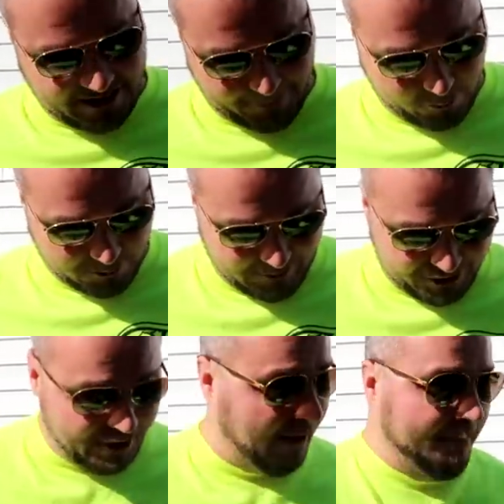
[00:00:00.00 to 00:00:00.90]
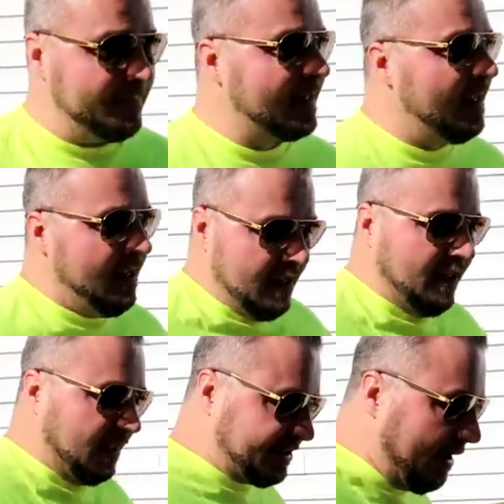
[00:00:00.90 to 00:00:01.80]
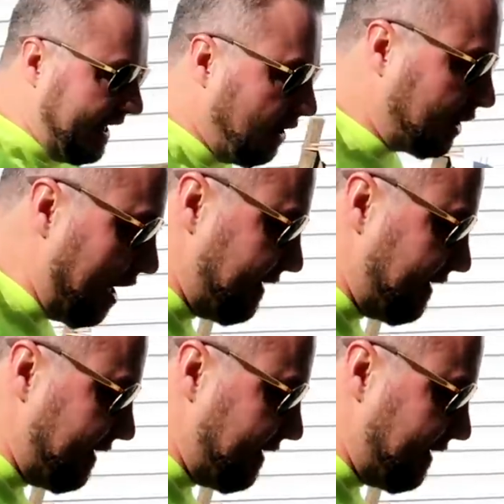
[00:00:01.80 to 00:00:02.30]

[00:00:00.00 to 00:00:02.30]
except it was my thumb. Let's go ahead and look